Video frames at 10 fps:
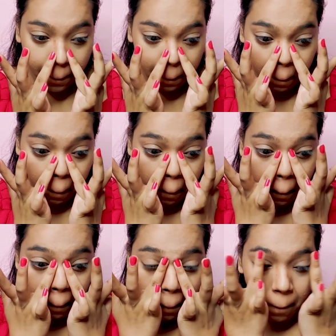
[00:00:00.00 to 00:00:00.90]

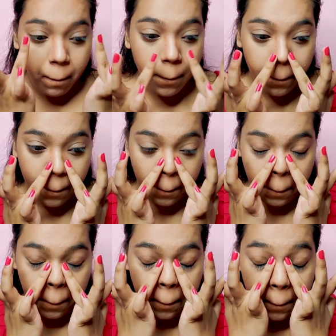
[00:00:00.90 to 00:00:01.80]

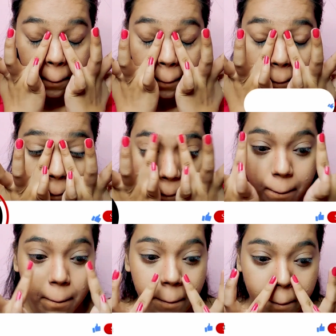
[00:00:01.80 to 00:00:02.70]

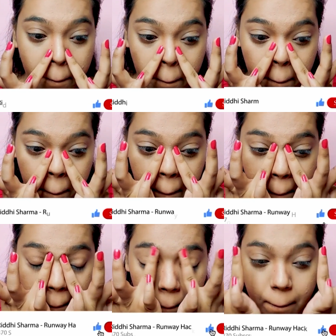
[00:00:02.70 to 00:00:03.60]

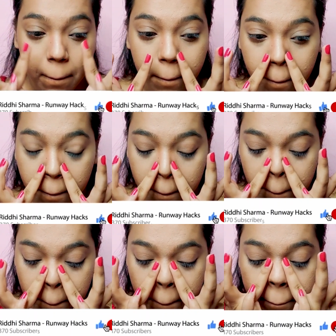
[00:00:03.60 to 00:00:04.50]

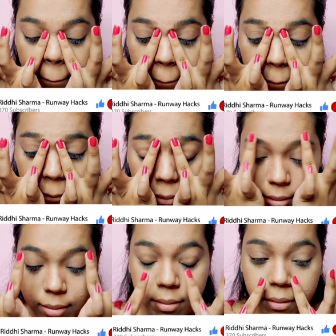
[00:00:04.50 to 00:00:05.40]

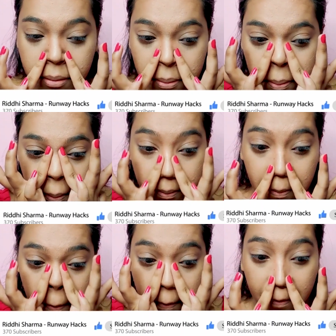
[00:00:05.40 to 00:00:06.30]

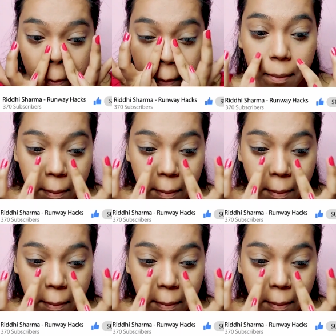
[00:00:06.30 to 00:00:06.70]
(silence)